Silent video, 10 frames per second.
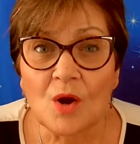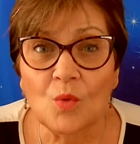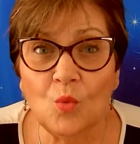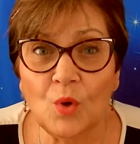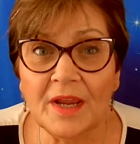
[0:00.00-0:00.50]

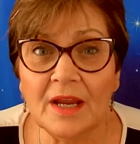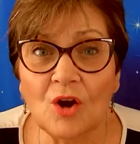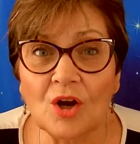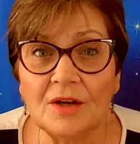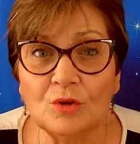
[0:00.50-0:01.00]
we
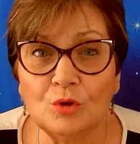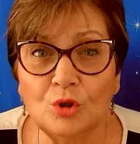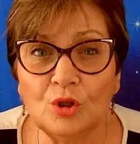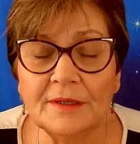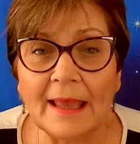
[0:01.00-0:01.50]
are going to
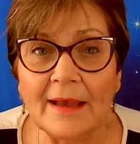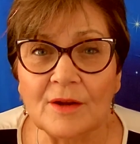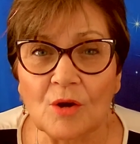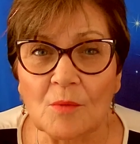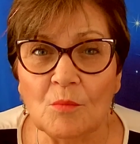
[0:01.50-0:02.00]
look at
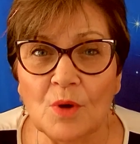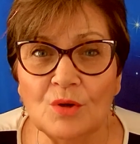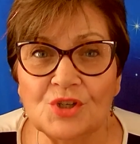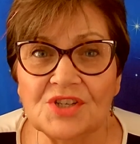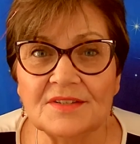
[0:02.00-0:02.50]
our
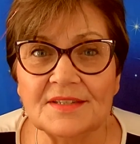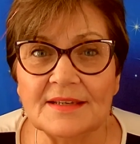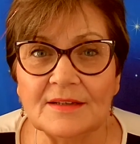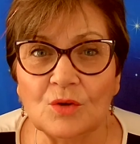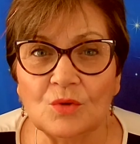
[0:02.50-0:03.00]
emotions
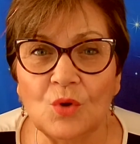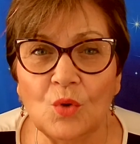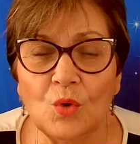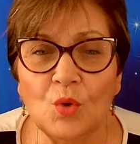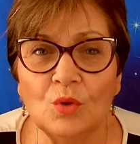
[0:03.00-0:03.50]
in a
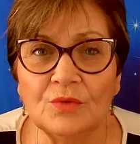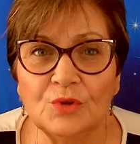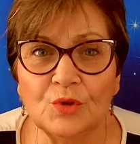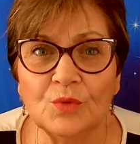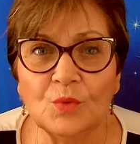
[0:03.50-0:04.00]
whole
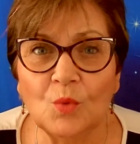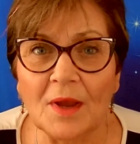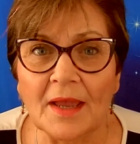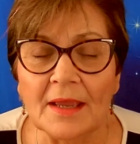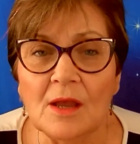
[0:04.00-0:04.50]
new
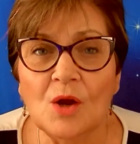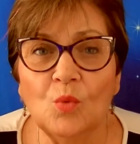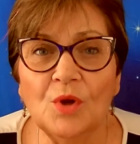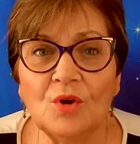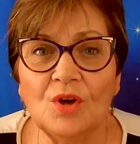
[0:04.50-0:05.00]
way.
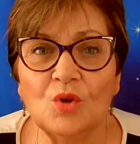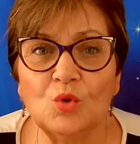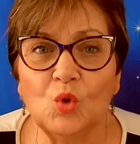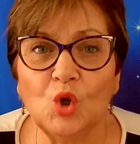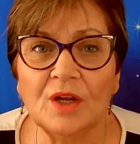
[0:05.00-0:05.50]
We're going to
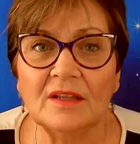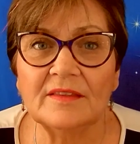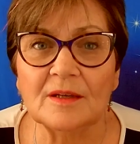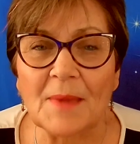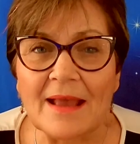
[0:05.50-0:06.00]
look at
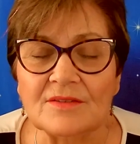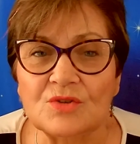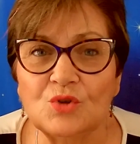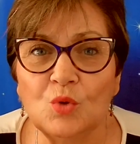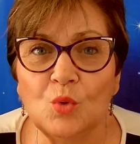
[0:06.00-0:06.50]
them
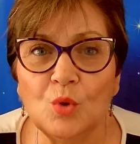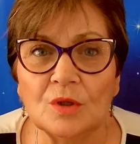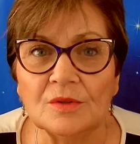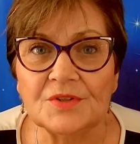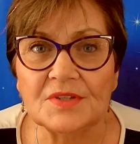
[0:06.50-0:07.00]
as
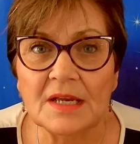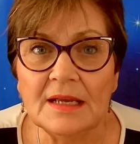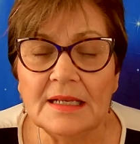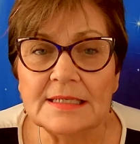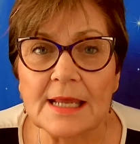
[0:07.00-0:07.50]
tools
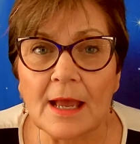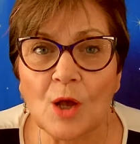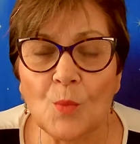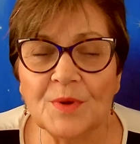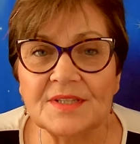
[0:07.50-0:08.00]
to
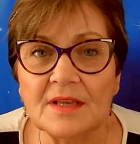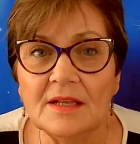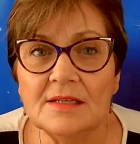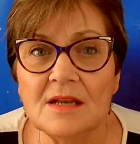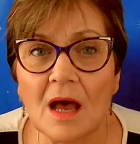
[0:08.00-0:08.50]
help us
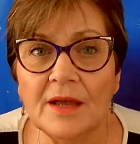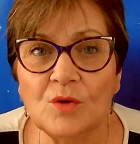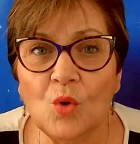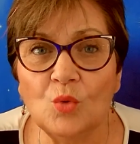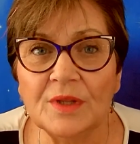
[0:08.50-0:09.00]
not
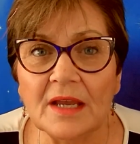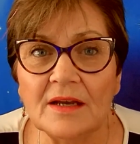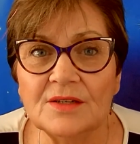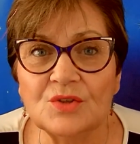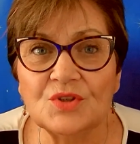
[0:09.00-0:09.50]
only
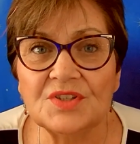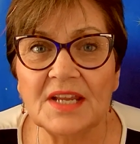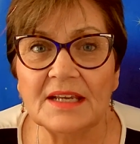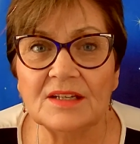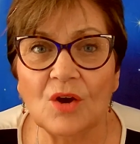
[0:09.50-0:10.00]

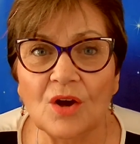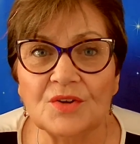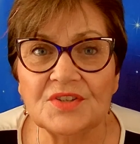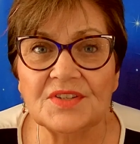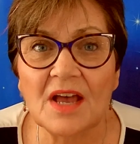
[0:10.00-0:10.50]
understand
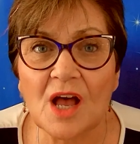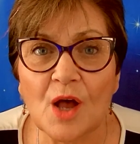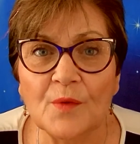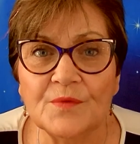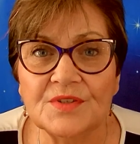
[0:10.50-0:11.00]

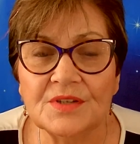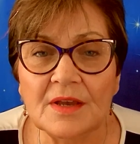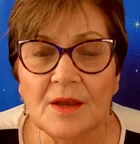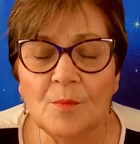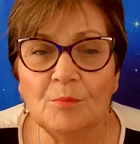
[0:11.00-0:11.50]
ourselves,
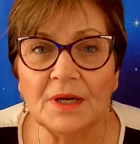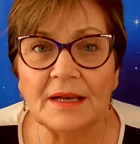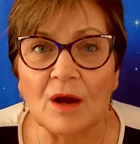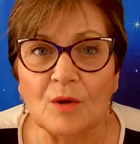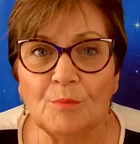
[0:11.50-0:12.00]
but
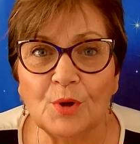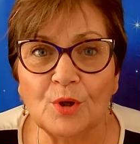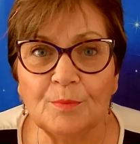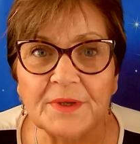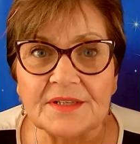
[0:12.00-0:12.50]
our
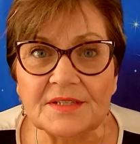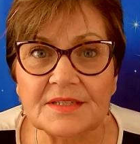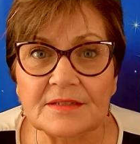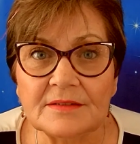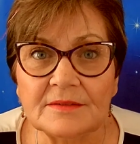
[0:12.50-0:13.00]
purpose.